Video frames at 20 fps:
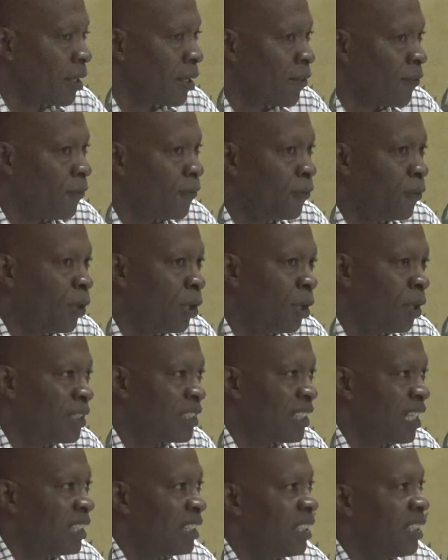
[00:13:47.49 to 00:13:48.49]
falls
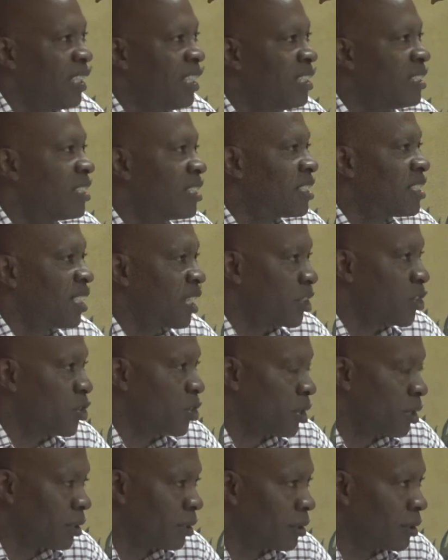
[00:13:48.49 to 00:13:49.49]
at the
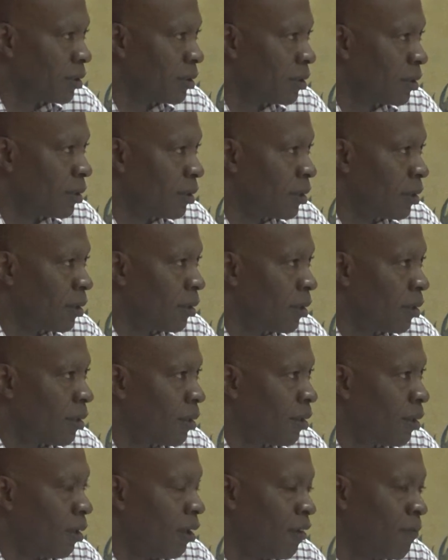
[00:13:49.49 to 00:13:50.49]
intersection
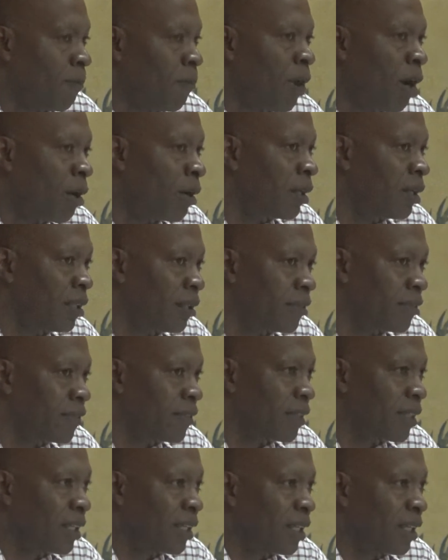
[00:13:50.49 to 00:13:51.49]
of
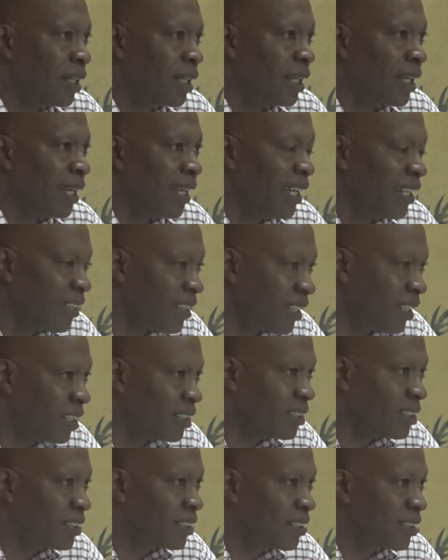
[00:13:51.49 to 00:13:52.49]
morals,
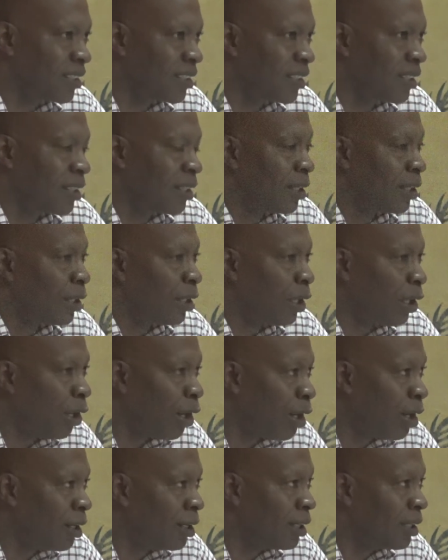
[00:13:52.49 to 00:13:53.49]
ethics,
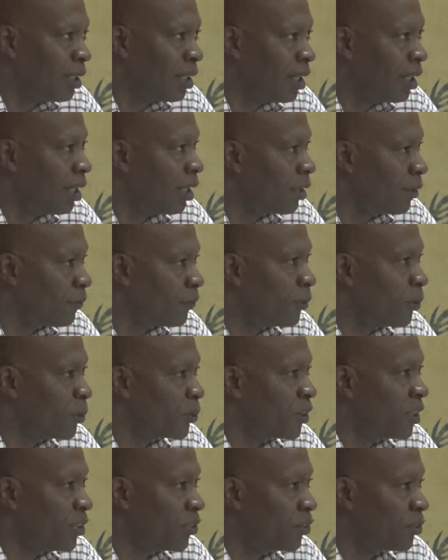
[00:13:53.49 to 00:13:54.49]
law, and of
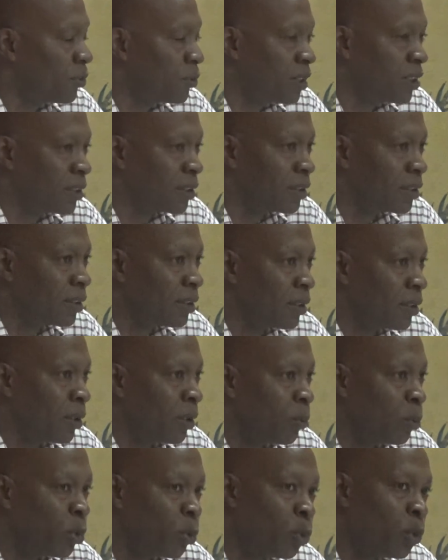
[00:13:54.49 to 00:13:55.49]
course history.
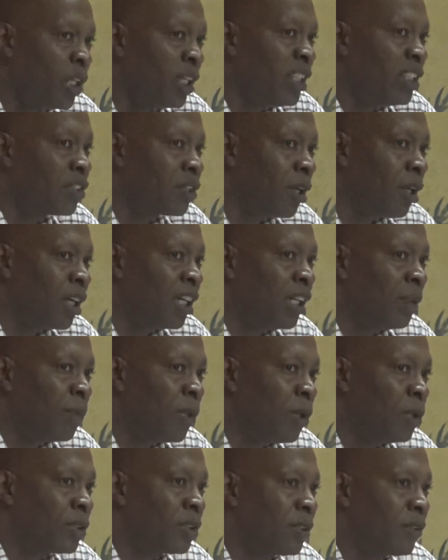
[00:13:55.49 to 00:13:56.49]
We're really talking
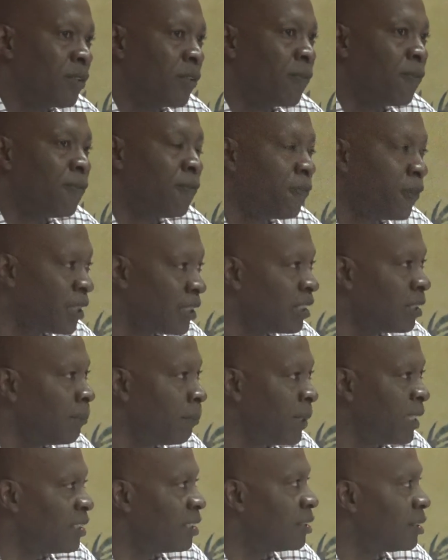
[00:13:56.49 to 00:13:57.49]
about the
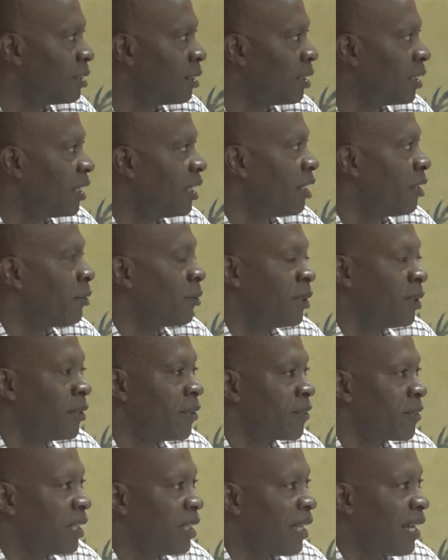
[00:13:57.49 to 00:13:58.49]
fundamental
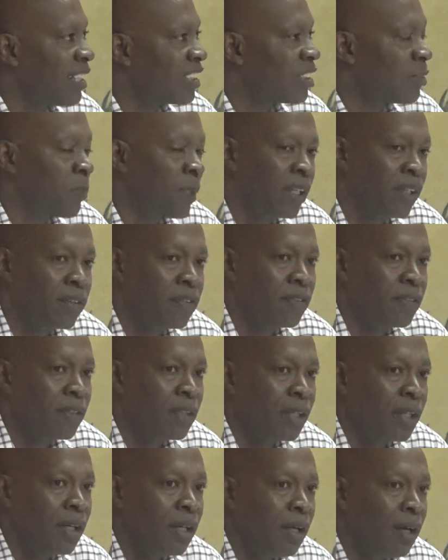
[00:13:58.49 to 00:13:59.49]
areas and aspects
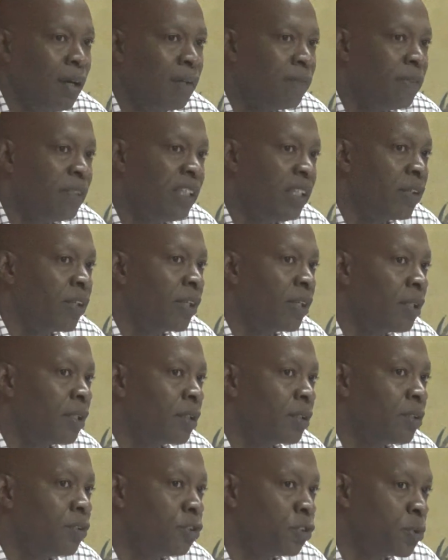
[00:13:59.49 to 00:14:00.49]
of legal
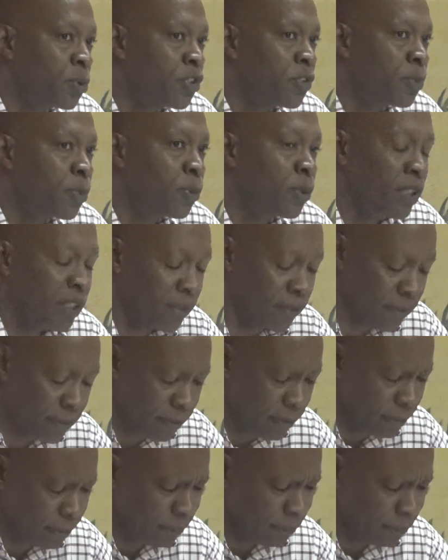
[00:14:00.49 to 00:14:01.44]
jurisprudence.